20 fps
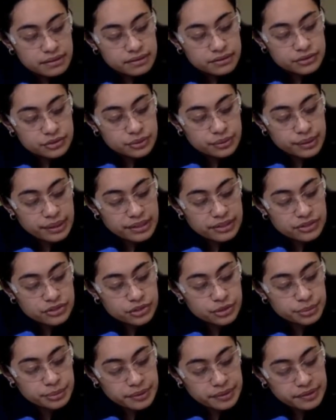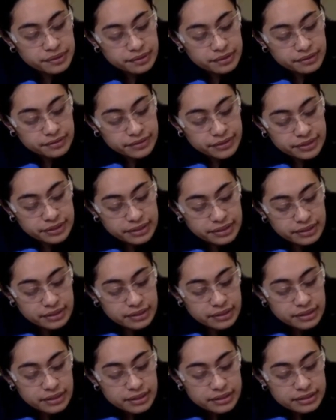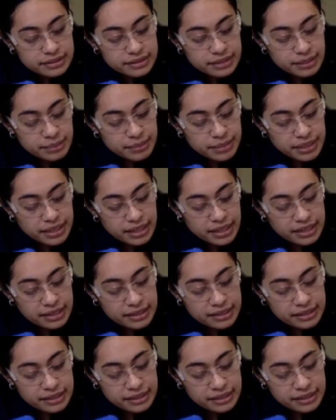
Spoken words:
do a supraclavicular tamponade